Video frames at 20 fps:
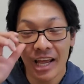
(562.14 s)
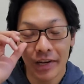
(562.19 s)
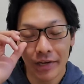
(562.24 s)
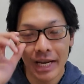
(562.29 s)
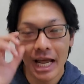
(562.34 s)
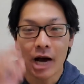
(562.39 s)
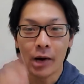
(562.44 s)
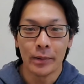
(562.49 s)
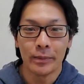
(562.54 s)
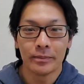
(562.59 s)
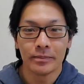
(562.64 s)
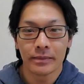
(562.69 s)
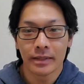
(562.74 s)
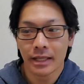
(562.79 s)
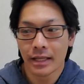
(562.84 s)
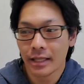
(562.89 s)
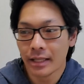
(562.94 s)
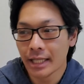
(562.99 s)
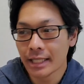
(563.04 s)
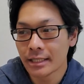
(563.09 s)
Now,
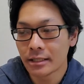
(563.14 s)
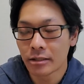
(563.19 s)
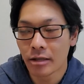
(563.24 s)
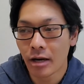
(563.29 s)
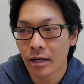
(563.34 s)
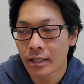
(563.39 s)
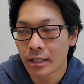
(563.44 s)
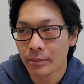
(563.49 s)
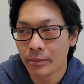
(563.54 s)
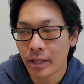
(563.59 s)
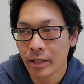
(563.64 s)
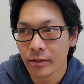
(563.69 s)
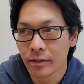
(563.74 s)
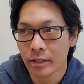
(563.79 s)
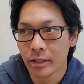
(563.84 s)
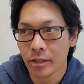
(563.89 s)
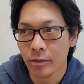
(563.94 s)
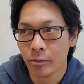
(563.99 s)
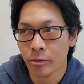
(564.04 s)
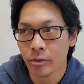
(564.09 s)
let's talk about
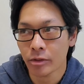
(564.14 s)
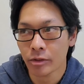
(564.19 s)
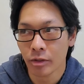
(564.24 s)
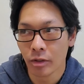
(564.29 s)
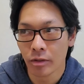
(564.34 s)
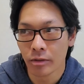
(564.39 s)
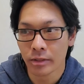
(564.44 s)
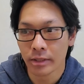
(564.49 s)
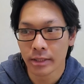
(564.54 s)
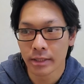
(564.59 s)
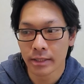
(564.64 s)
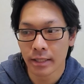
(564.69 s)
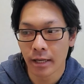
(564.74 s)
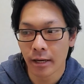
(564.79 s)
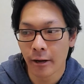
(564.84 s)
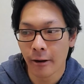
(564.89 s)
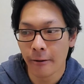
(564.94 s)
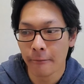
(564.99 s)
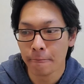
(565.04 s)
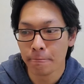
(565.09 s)
the results
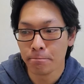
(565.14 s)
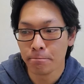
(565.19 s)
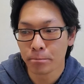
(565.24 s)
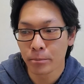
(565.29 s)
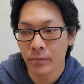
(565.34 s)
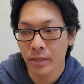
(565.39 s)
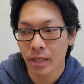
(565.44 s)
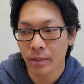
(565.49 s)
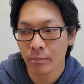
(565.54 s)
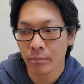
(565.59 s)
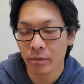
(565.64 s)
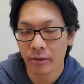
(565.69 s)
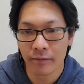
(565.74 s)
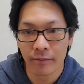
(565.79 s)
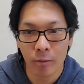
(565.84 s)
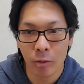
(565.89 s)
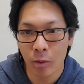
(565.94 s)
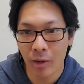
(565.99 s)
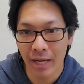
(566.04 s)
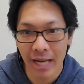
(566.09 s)

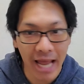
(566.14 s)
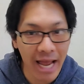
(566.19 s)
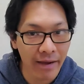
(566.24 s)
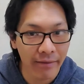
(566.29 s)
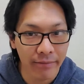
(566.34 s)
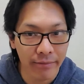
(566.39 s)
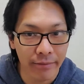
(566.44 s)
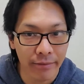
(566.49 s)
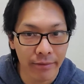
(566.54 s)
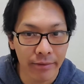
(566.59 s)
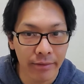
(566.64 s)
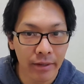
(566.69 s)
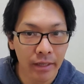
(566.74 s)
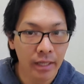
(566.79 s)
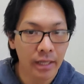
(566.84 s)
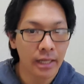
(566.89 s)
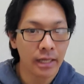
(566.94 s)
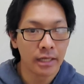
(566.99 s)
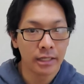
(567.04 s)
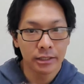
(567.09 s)
before and after.
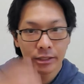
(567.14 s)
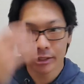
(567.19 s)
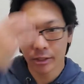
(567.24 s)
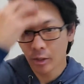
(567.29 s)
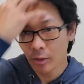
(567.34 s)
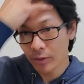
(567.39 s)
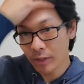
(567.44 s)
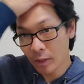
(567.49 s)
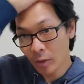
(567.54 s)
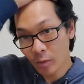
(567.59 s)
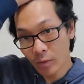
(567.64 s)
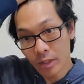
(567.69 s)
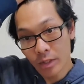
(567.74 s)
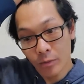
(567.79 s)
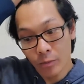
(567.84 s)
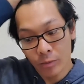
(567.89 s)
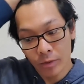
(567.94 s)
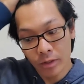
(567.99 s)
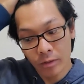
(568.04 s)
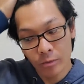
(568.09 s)
So the only
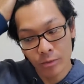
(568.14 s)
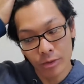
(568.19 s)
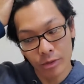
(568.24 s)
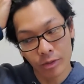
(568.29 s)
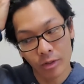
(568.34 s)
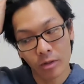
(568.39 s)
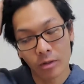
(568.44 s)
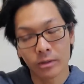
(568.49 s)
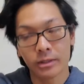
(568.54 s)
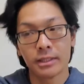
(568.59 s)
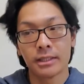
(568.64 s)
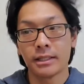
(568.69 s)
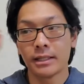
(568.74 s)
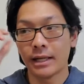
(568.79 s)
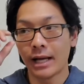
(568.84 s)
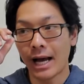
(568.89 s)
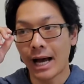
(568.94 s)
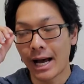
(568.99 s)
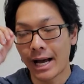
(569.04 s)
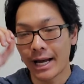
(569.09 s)
real result
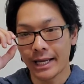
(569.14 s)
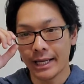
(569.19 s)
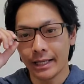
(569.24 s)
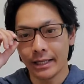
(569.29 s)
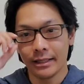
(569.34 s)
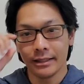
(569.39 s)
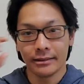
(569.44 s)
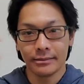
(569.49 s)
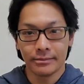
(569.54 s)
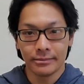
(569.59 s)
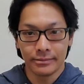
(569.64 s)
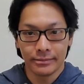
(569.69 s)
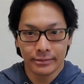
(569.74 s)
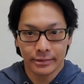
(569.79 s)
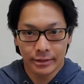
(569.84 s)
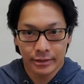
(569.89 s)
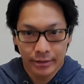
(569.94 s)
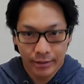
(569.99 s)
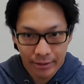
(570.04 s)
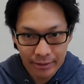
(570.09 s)
I
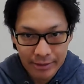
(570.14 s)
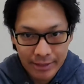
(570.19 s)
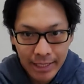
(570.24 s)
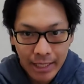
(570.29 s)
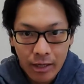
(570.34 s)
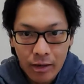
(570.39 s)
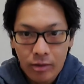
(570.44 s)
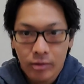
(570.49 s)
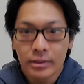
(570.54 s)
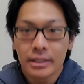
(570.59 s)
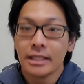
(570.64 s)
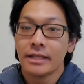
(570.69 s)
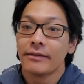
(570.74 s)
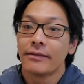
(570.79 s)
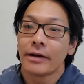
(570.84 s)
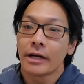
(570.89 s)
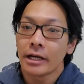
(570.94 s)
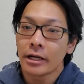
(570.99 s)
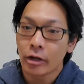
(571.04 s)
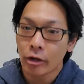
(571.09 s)
could tell in the
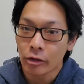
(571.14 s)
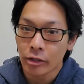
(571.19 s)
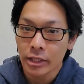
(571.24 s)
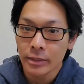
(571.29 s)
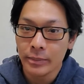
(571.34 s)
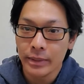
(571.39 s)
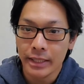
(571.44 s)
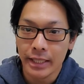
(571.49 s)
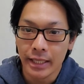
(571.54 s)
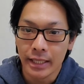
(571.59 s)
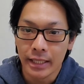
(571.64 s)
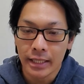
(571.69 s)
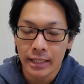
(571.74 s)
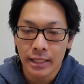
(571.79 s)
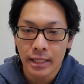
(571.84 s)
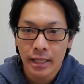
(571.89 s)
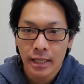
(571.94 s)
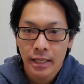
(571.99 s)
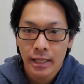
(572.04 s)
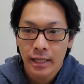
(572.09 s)
very early
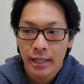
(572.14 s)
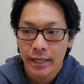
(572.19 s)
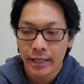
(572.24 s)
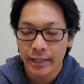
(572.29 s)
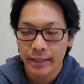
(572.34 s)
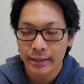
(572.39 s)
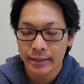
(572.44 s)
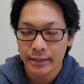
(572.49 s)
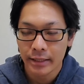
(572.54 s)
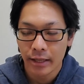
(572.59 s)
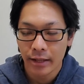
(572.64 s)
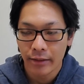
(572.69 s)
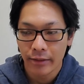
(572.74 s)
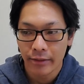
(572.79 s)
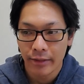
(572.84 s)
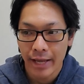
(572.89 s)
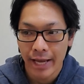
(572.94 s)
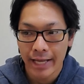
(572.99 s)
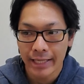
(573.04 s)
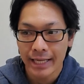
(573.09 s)
beginning is
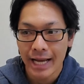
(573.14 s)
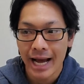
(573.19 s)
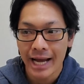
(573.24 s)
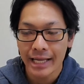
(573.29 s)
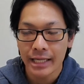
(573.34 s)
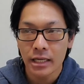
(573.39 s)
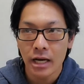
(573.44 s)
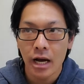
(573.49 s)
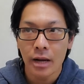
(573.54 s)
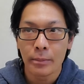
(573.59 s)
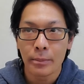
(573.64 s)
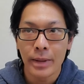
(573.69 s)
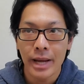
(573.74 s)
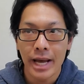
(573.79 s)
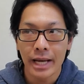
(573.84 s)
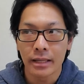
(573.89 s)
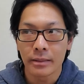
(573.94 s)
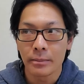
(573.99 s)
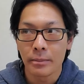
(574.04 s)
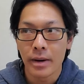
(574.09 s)
that I got
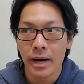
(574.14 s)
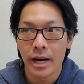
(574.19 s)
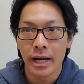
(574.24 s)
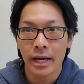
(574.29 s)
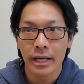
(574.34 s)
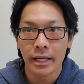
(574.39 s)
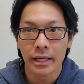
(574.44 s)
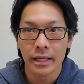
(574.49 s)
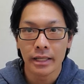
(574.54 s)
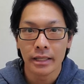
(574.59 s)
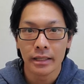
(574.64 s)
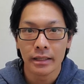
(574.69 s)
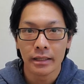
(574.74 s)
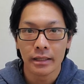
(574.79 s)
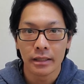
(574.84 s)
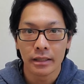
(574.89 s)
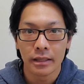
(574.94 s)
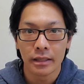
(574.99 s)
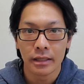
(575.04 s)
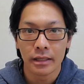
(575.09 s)
back my
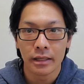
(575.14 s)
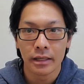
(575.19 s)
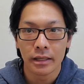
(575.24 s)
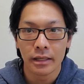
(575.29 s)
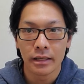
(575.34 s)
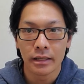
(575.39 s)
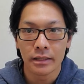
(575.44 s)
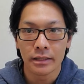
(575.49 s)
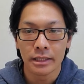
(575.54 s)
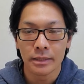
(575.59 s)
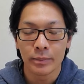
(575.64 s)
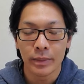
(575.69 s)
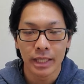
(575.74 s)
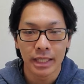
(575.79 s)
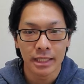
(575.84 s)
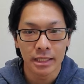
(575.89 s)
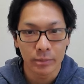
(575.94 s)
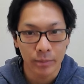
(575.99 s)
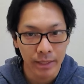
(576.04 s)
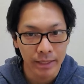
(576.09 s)

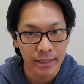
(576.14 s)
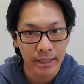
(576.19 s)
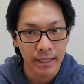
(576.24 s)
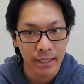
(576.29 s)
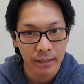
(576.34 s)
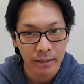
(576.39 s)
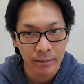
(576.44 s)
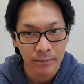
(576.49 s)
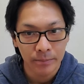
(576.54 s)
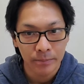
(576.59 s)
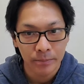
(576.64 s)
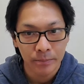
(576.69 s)
spinning splits kick,